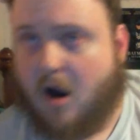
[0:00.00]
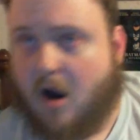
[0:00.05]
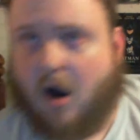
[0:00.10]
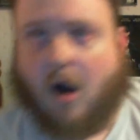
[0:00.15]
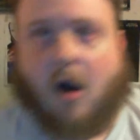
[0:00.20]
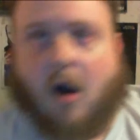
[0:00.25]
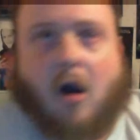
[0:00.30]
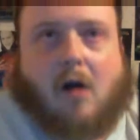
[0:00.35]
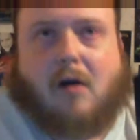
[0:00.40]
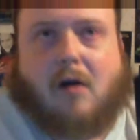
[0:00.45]

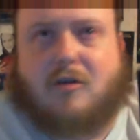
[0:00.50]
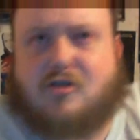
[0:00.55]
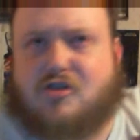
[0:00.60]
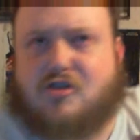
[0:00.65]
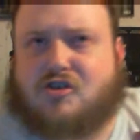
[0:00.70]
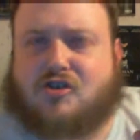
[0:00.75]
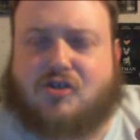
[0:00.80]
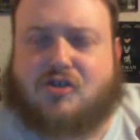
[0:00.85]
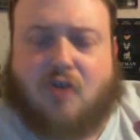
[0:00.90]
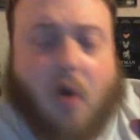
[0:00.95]
are
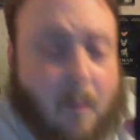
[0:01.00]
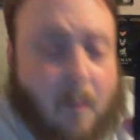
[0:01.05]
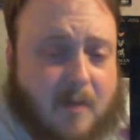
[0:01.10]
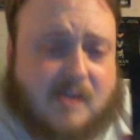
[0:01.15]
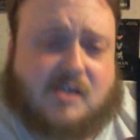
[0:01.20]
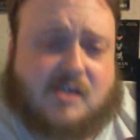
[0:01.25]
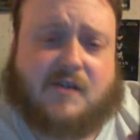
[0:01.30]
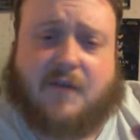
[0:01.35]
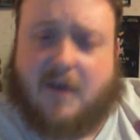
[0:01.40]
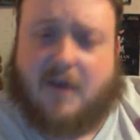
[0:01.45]
so
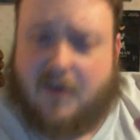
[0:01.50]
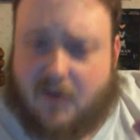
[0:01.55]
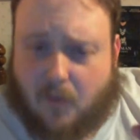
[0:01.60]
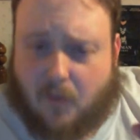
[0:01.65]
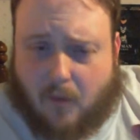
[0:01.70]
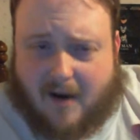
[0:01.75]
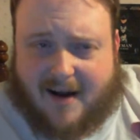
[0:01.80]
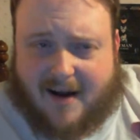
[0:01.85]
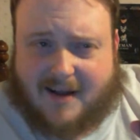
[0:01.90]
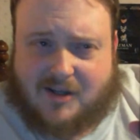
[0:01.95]
much fun to
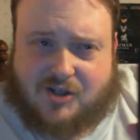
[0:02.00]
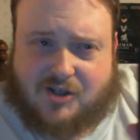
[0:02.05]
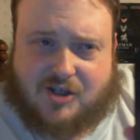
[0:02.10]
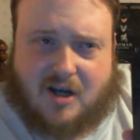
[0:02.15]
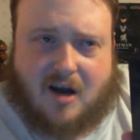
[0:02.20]
watch.